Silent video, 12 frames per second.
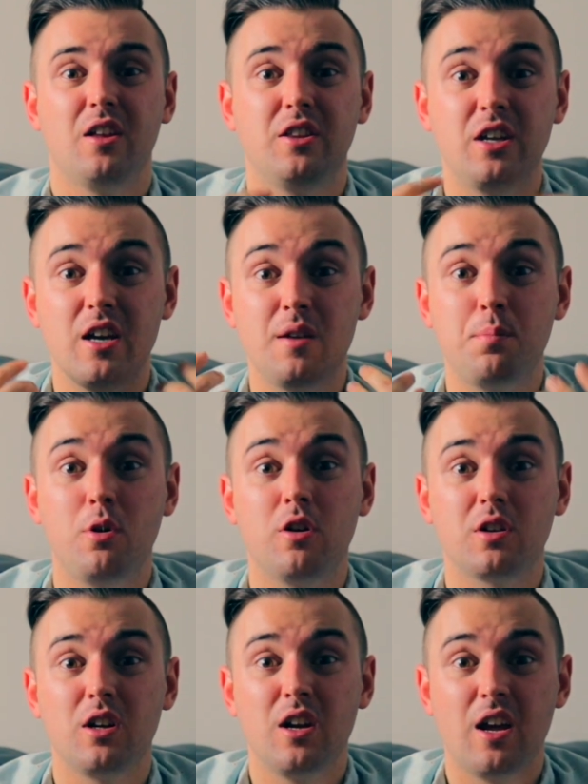The
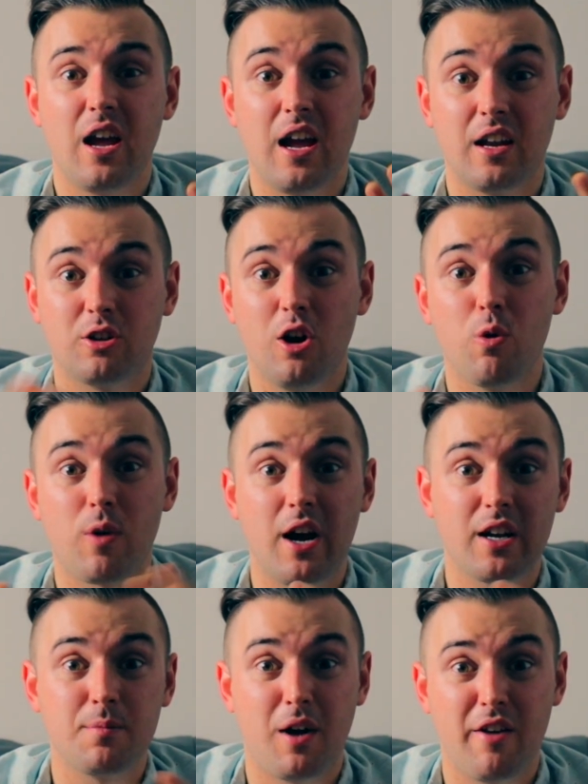input and
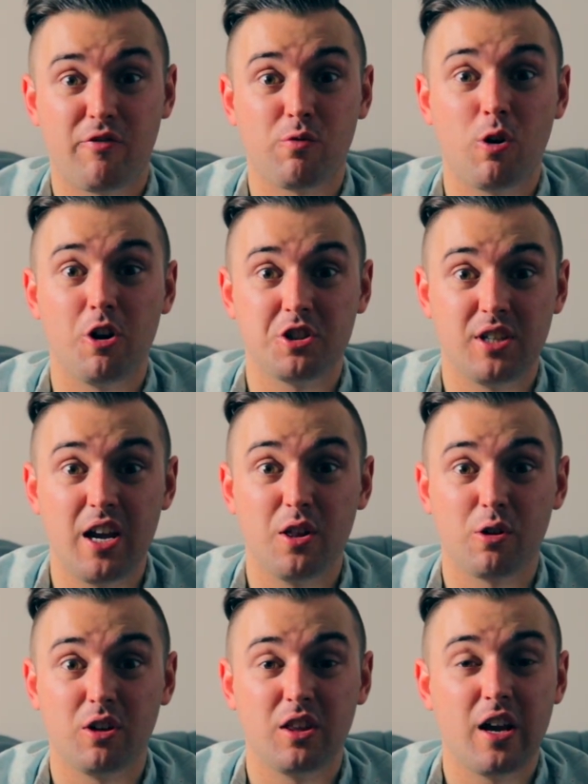co-writing by Ross
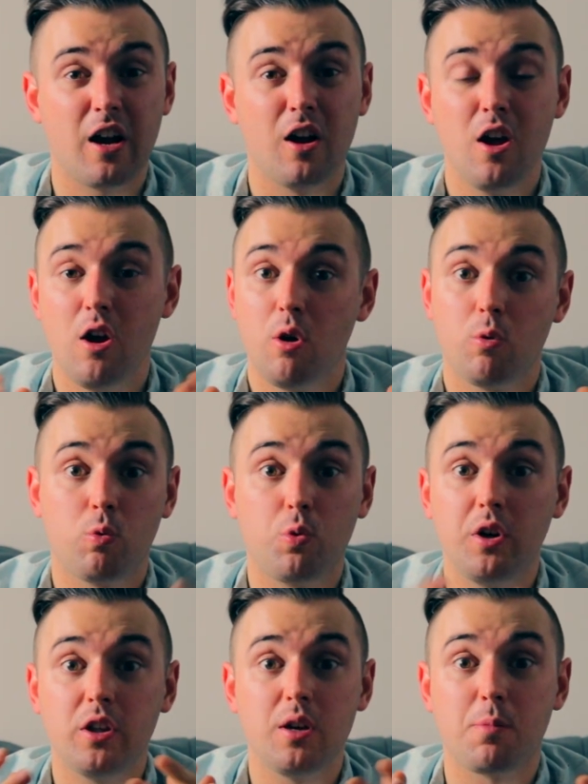Taylor in there
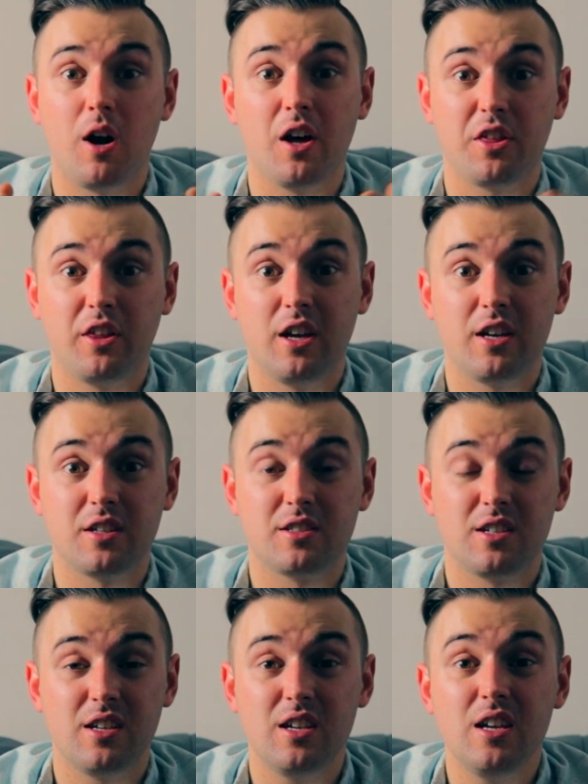really brought
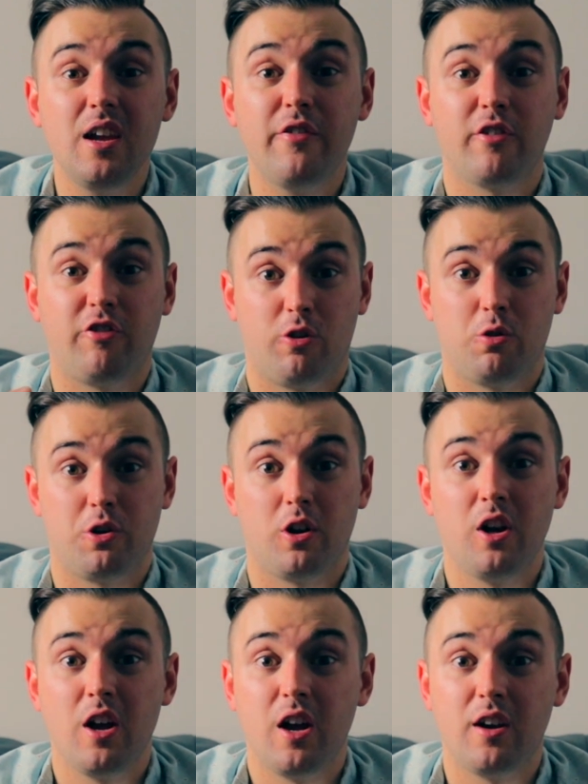things even further.